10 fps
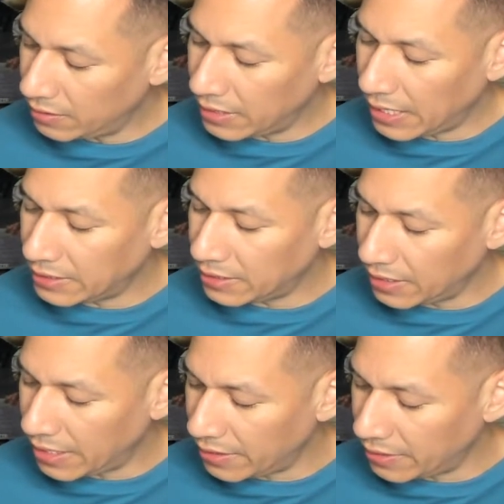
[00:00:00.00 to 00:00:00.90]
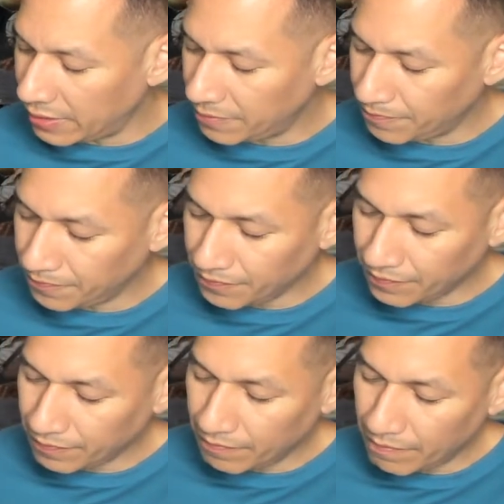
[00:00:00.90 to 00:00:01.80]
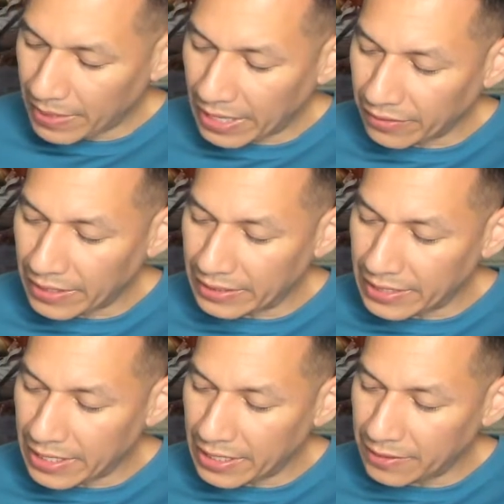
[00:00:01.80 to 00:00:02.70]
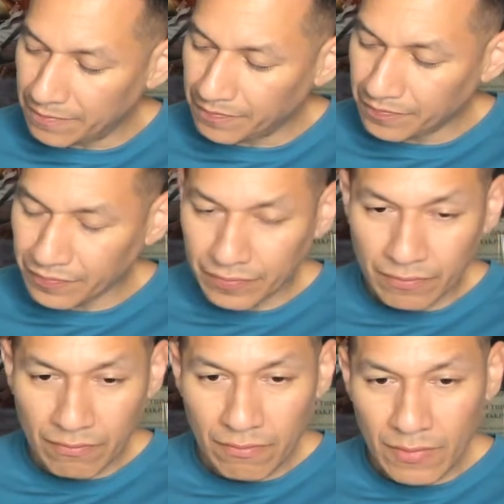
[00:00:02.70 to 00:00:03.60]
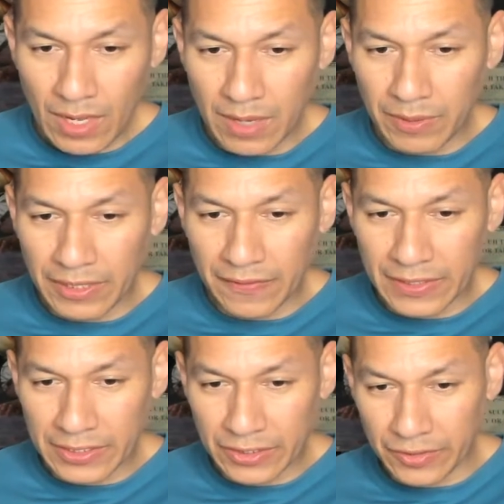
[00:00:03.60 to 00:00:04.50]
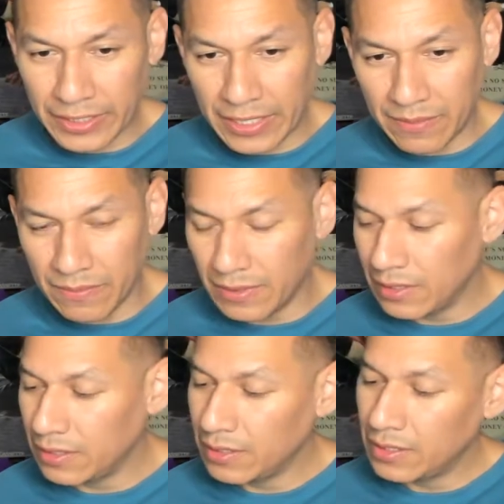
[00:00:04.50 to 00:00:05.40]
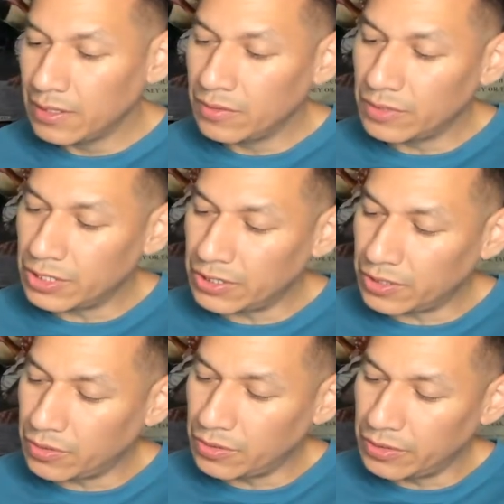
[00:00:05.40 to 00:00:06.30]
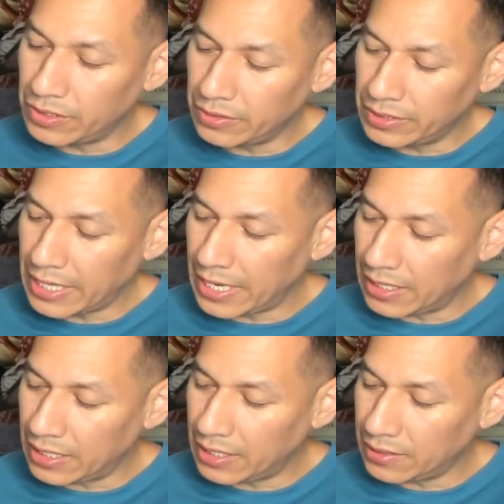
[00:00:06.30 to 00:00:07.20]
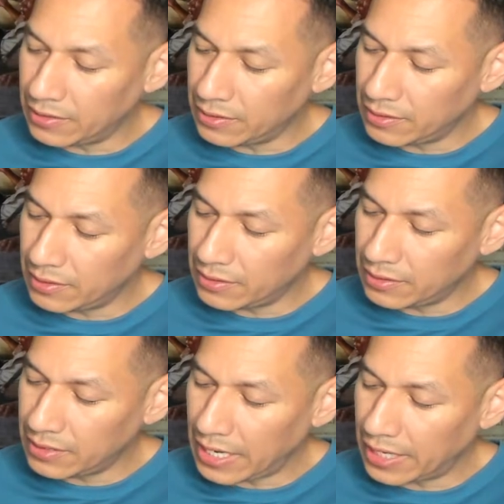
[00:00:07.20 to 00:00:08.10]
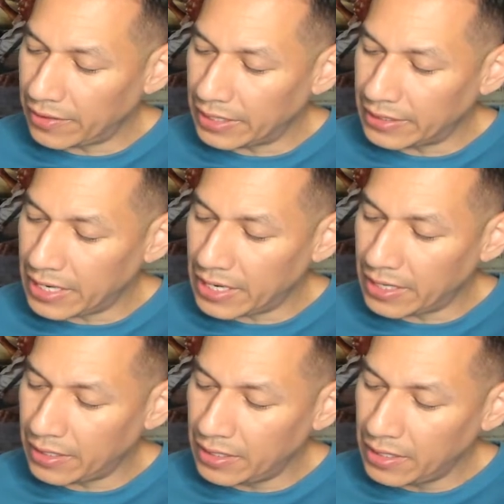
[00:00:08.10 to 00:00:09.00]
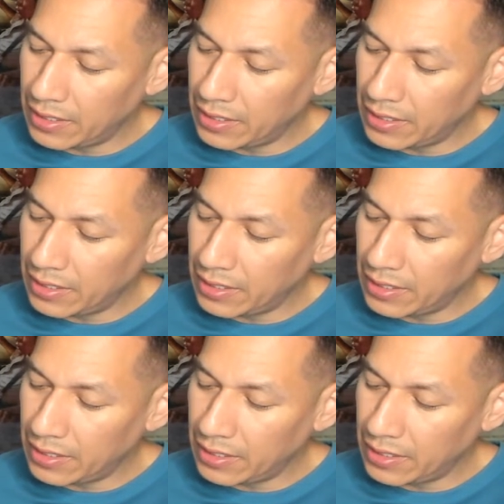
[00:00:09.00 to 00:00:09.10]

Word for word: Nice leather. Back right there. I believe this is 3M which is a cool little tag, uh, tag right there.